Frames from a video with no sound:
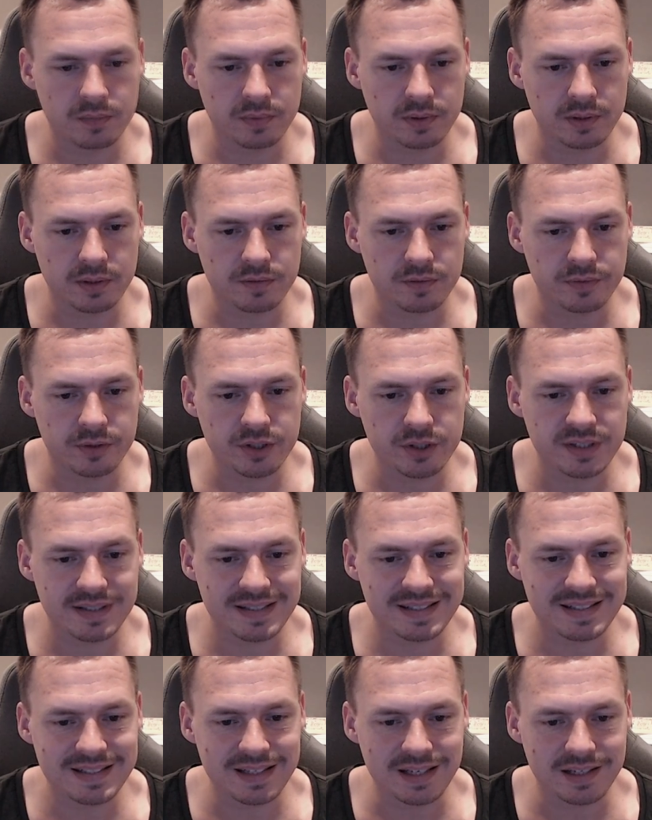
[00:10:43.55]
It's very
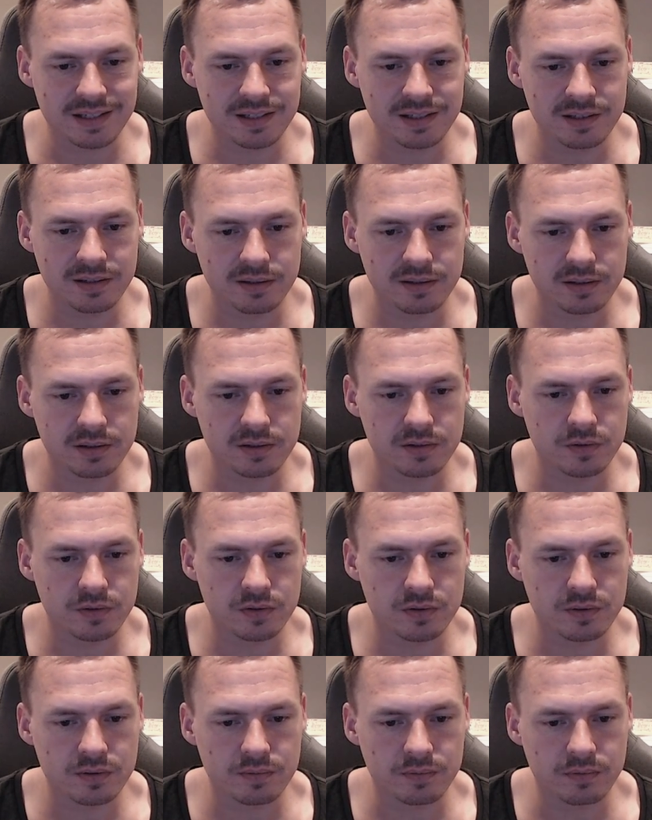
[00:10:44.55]
steady, it's
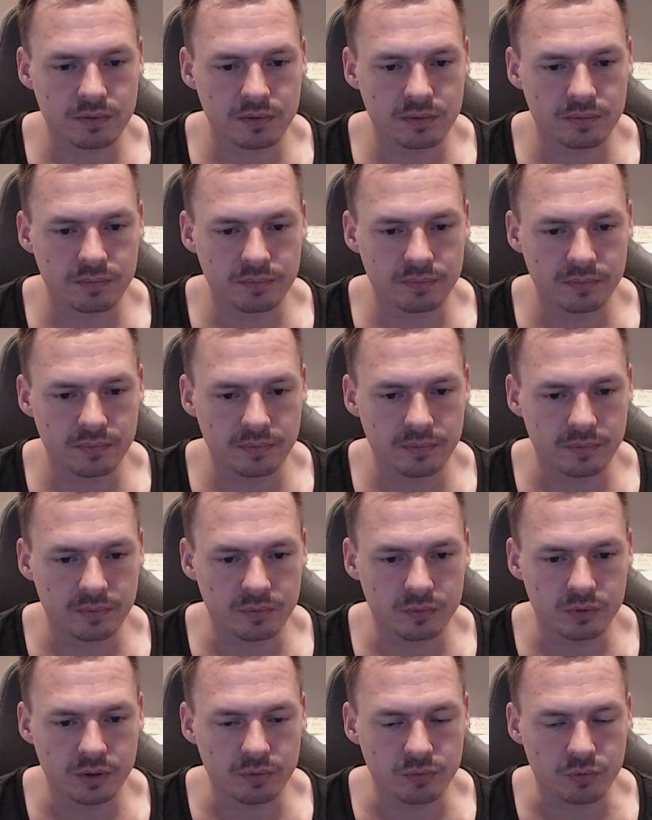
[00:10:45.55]
just
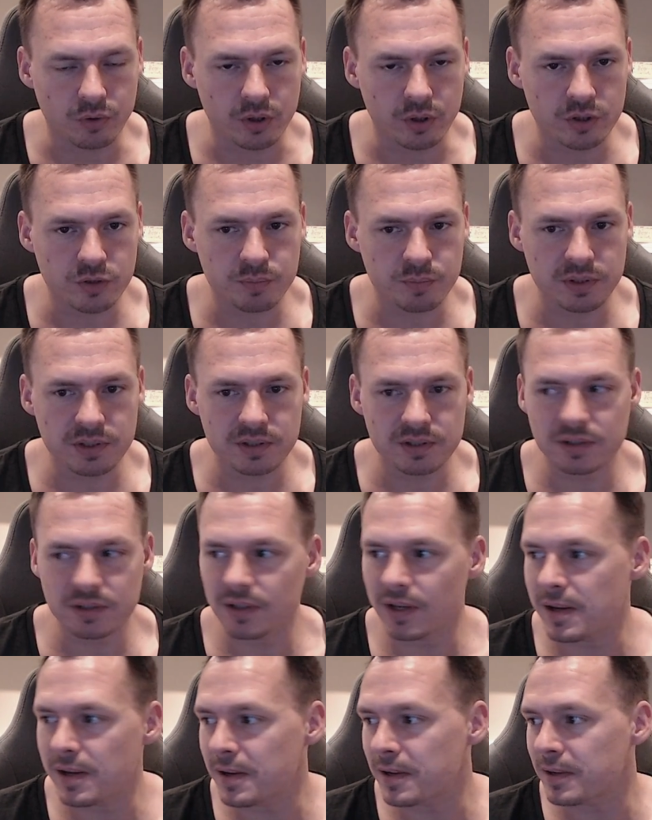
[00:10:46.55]
the wrong speed,
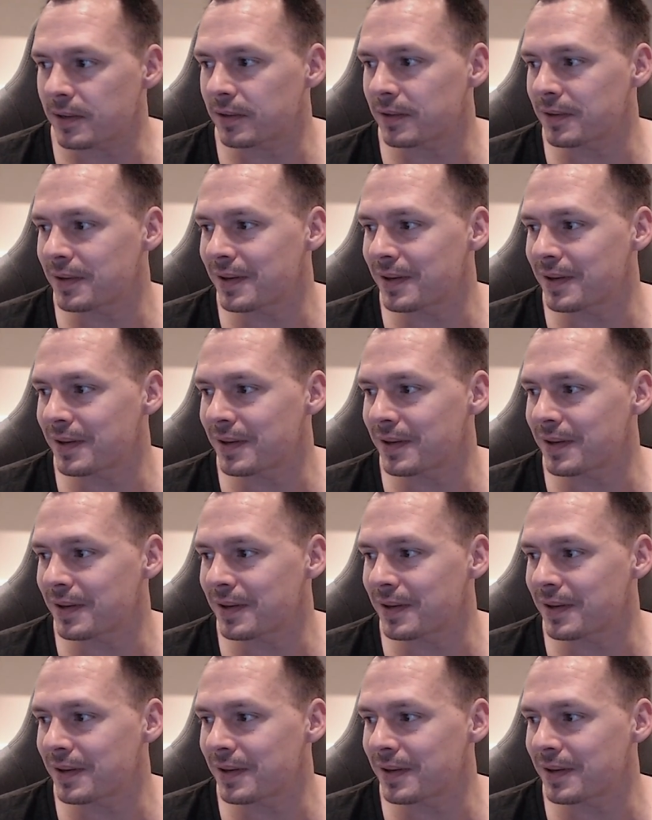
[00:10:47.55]
and